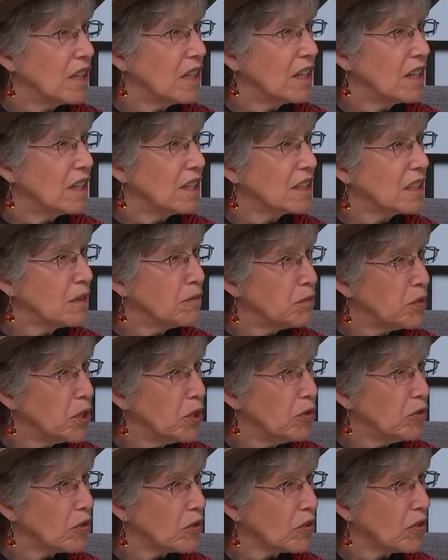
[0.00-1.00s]
a
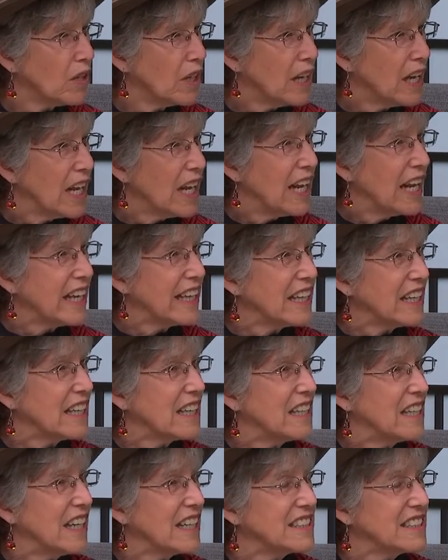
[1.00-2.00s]
computer
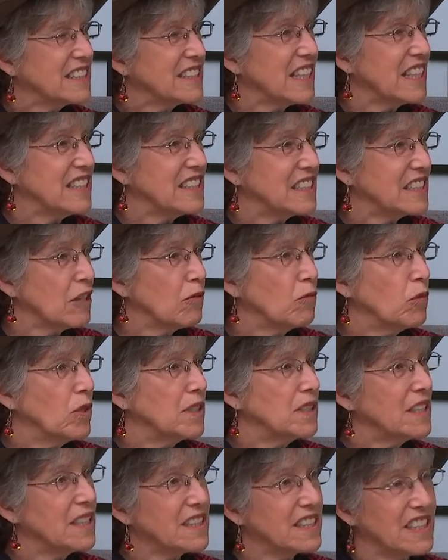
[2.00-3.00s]
like let's say
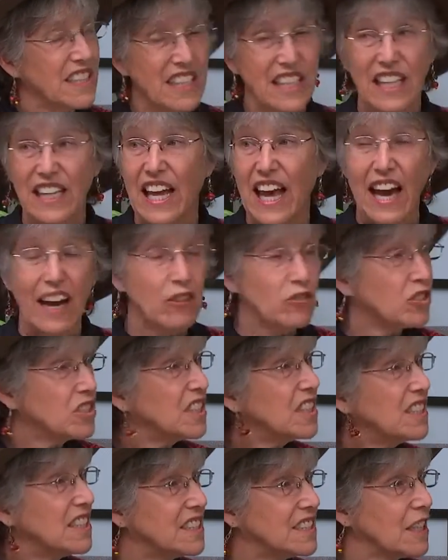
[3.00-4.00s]
someone doesn't get out
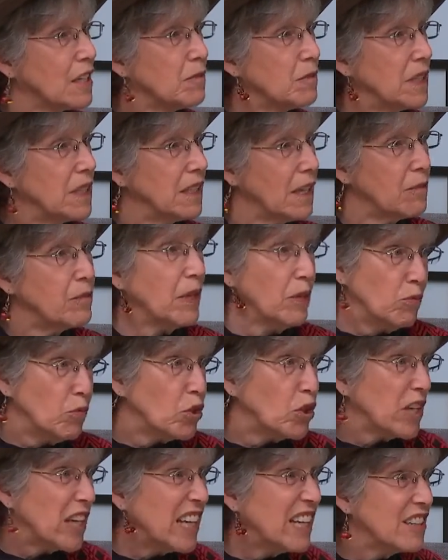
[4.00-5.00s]
to the summit i mean
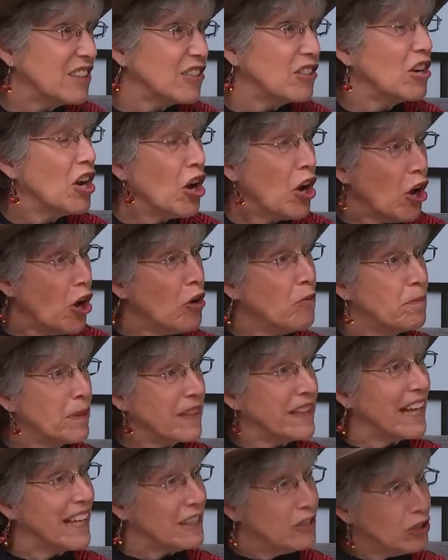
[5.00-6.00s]
we're mm-hmm. here mm-hmm.
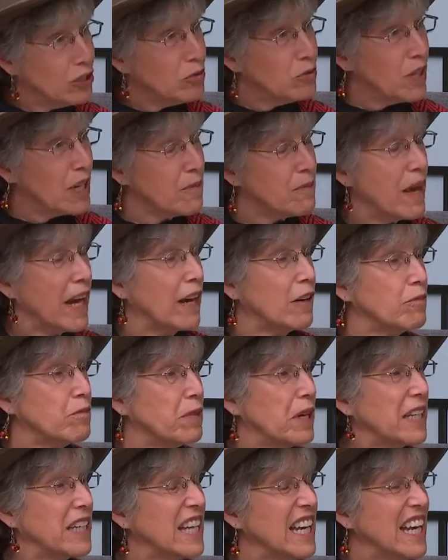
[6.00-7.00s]
hoping they do come out
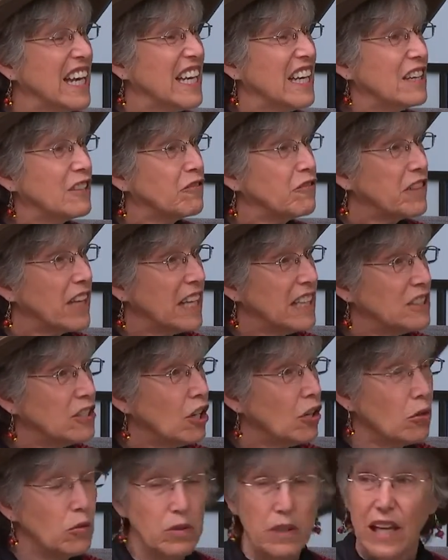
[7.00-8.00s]
but if they
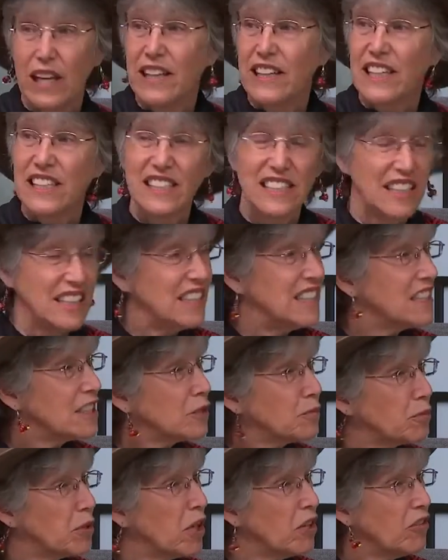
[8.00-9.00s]
don't and they see
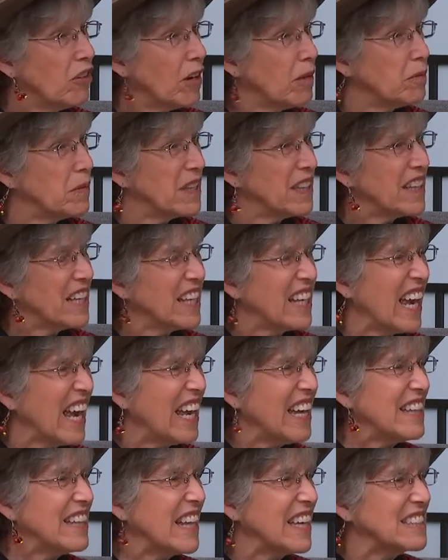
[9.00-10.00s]
this program and think
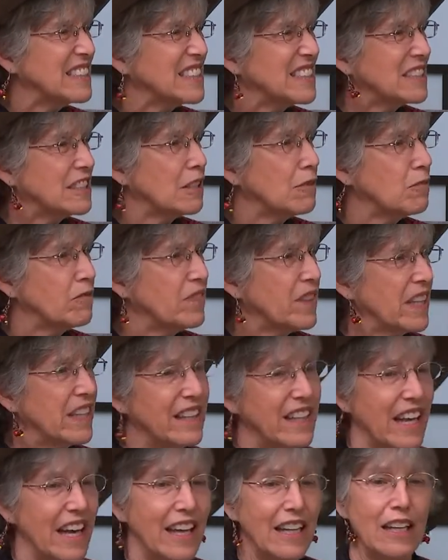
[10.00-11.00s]
hey that's
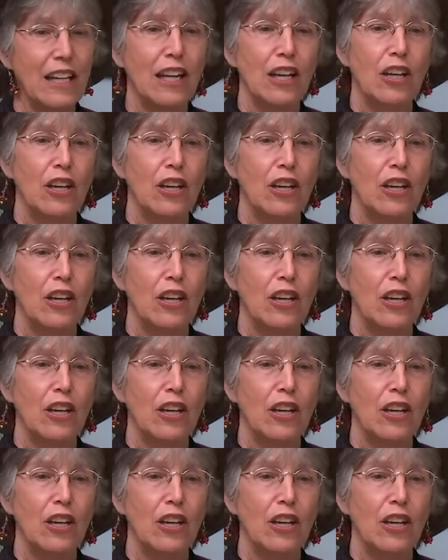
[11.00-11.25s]
something that